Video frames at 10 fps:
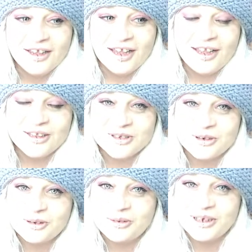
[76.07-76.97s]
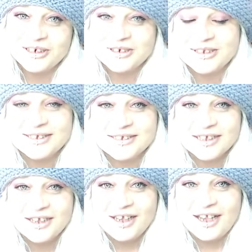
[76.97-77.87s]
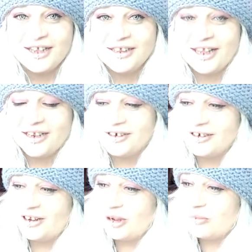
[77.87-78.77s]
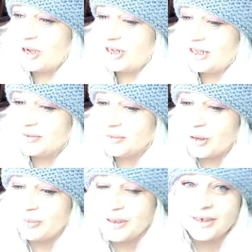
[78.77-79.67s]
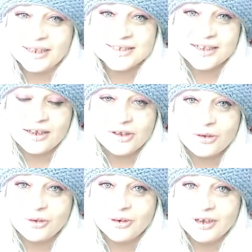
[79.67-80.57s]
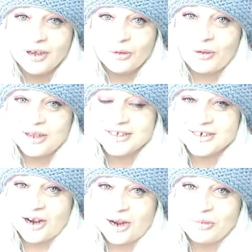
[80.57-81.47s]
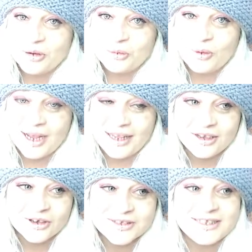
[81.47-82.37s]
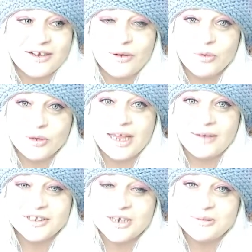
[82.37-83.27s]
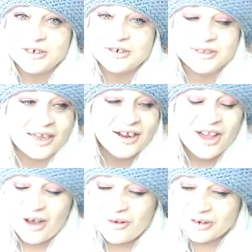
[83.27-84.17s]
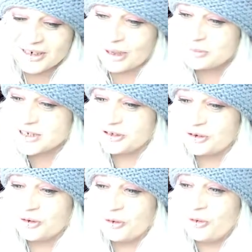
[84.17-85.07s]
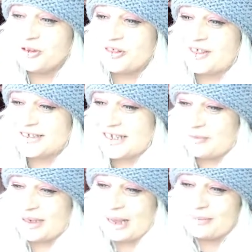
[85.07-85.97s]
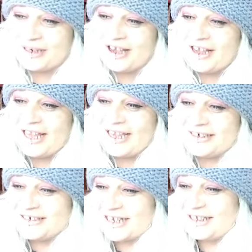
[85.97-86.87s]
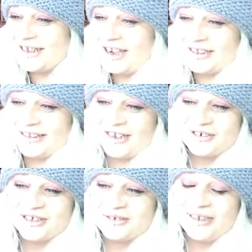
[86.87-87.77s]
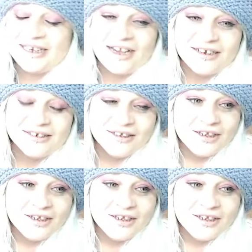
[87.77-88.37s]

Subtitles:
And so we're going to do this. And then I might even pop in and say hello whilst I'm away because then I will have the time to do that. I want to update you on all the things that have been happening. Hi, Aiden, darling. Hi, Alandra, sweetheart.